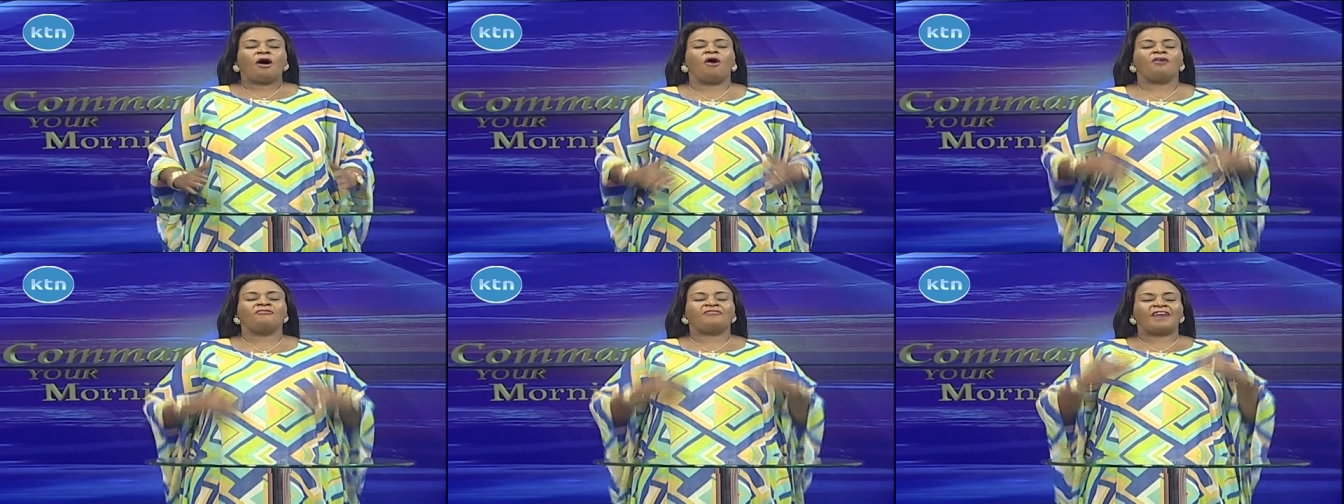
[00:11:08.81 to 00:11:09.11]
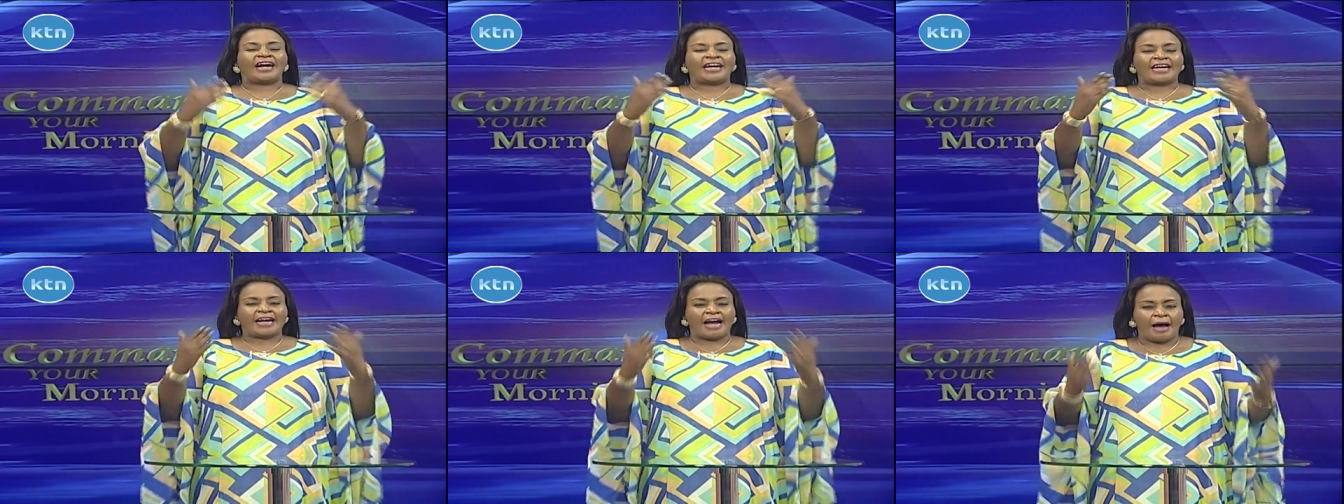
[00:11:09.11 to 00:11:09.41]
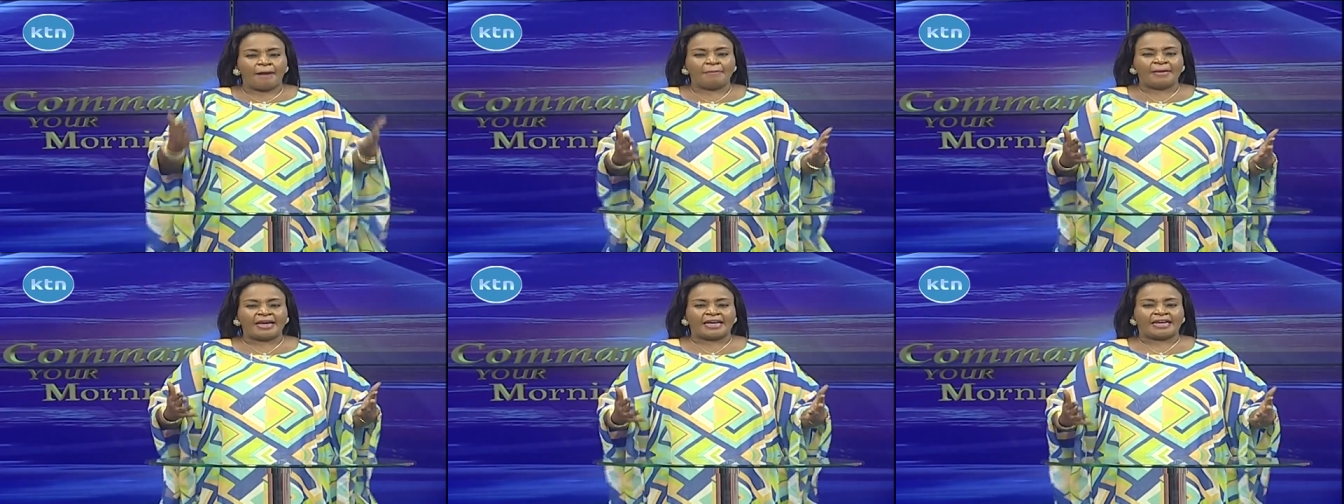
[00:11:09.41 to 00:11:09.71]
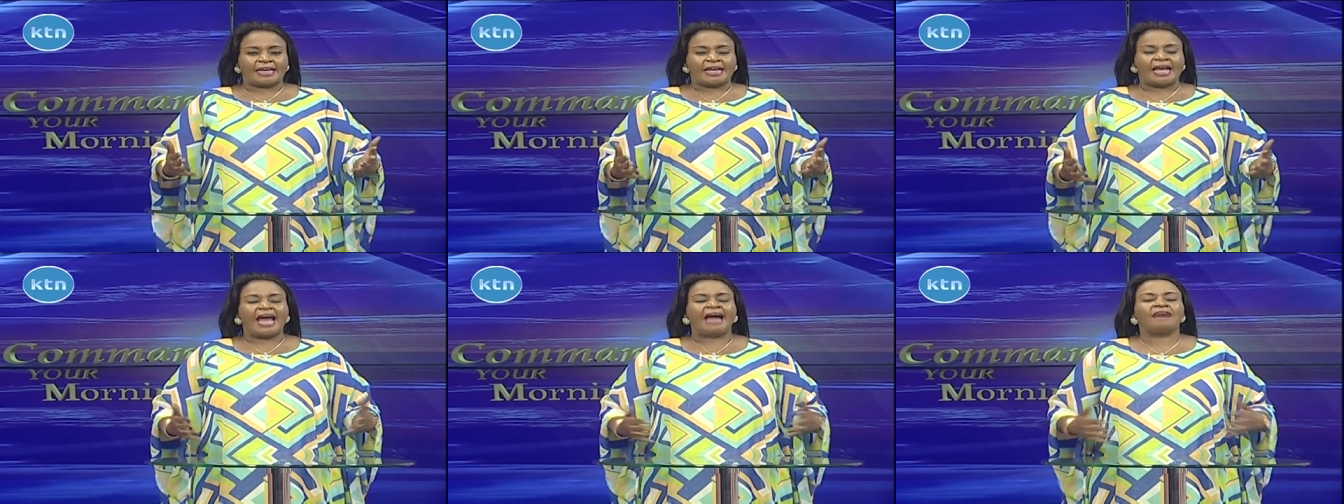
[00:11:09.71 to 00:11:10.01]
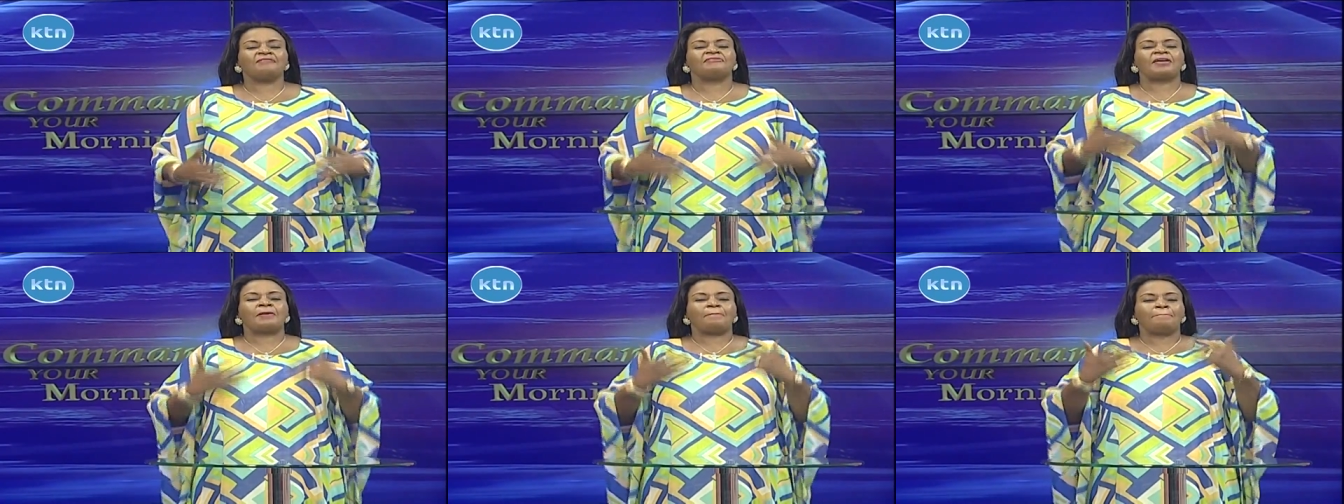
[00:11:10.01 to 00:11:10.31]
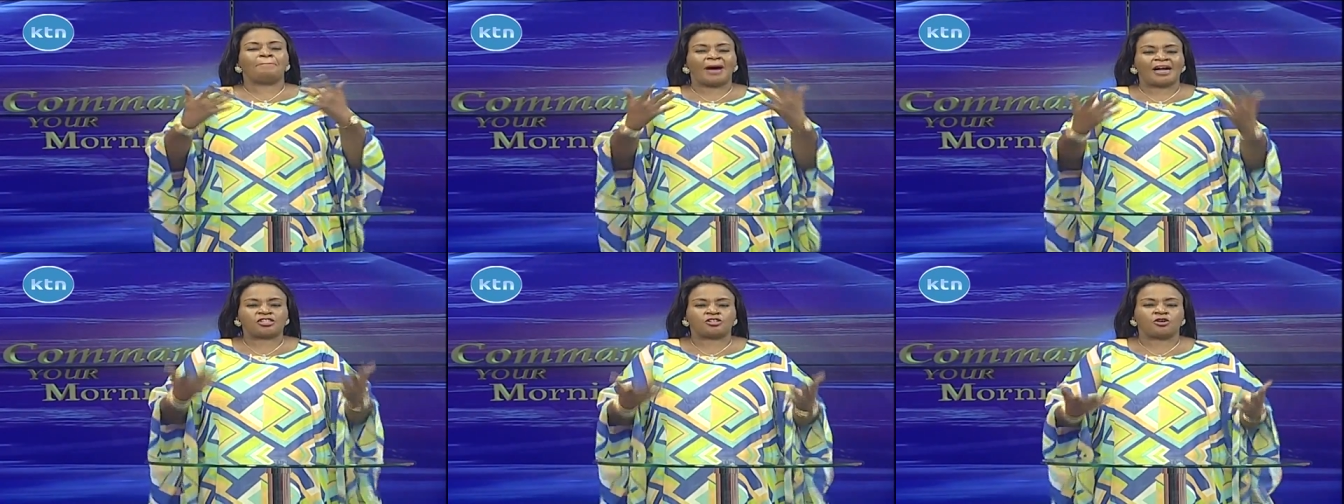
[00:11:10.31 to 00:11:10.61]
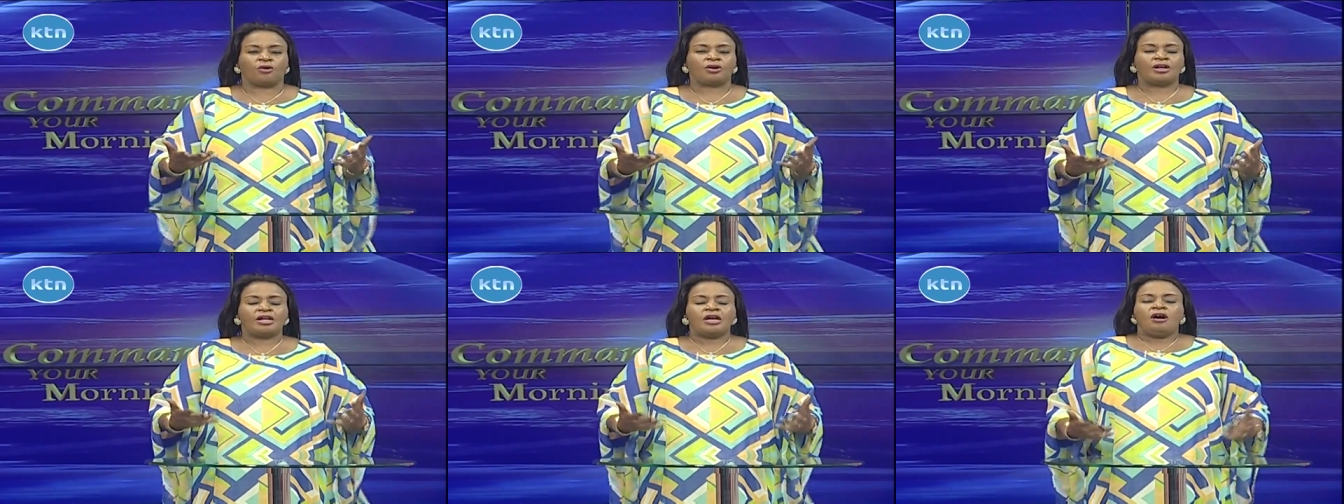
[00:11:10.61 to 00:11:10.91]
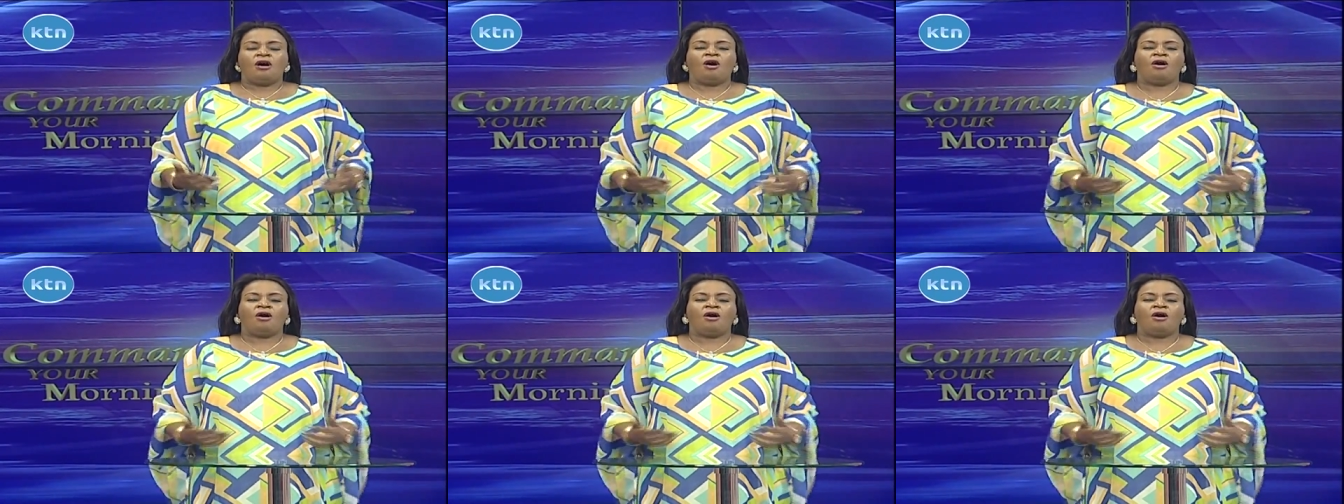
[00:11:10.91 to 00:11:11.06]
overcoming every battle,